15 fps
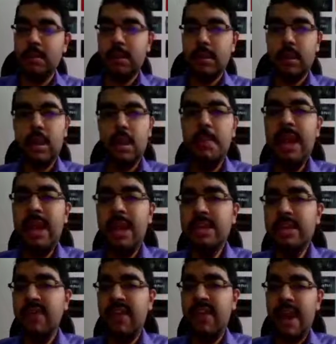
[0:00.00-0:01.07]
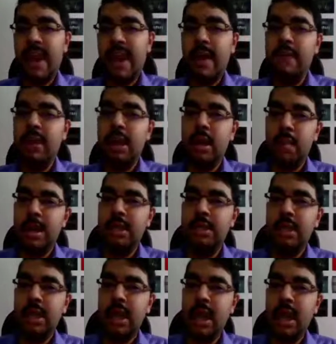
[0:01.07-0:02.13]
Means if they have a
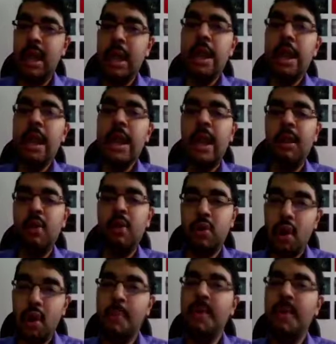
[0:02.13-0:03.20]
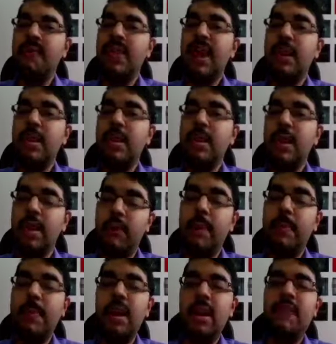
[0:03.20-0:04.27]
dementia and on top of that they develop an
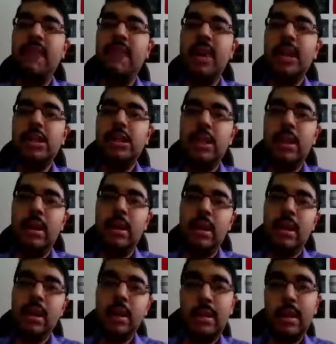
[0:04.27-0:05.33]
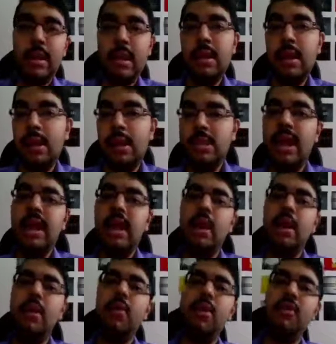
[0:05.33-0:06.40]
infection, then there is
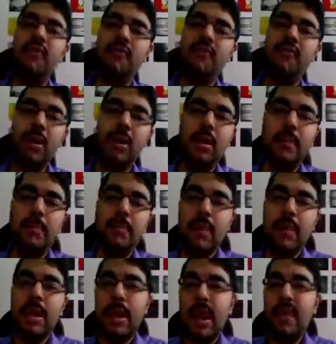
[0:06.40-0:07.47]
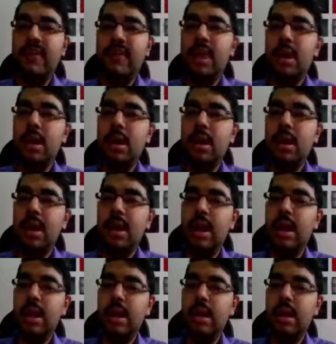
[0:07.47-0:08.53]
likelihood of having a
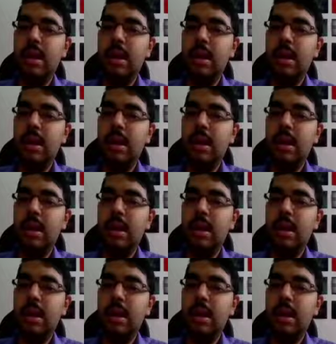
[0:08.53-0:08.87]
delirium, all